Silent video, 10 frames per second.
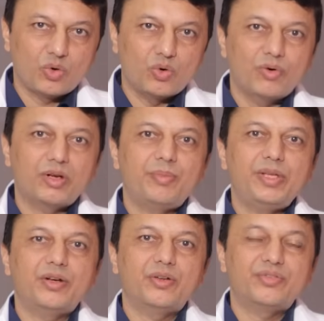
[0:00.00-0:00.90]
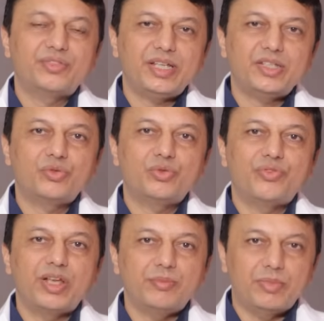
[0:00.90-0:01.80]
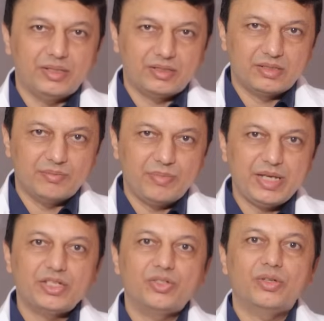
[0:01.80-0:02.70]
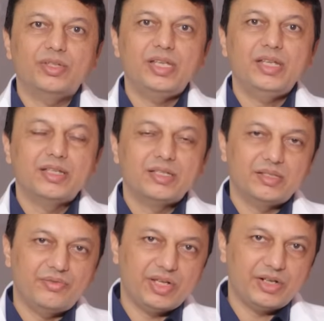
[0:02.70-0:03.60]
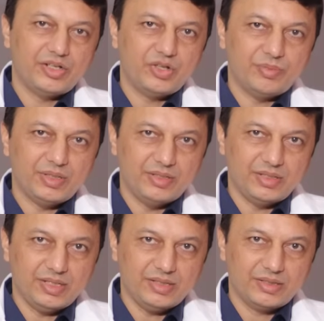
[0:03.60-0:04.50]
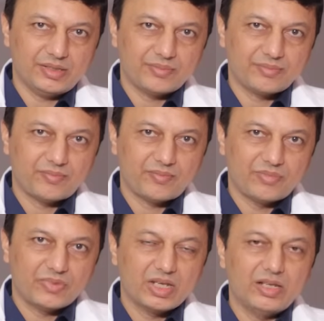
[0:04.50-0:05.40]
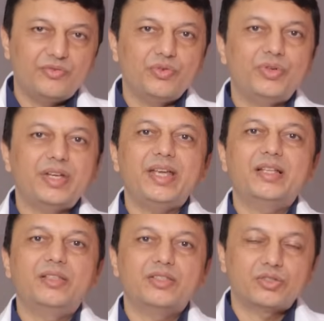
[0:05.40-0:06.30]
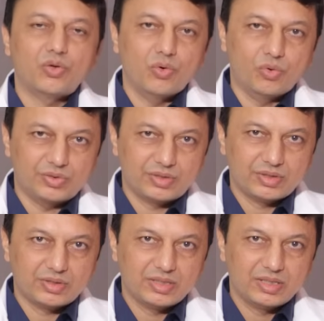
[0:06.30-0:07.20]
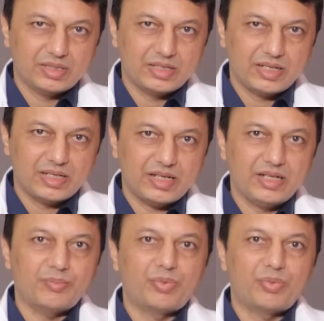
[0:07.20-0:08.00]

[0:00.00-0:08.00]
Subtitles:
over a period of 6 to 12 months based on the severity of the disease. If you take this course in a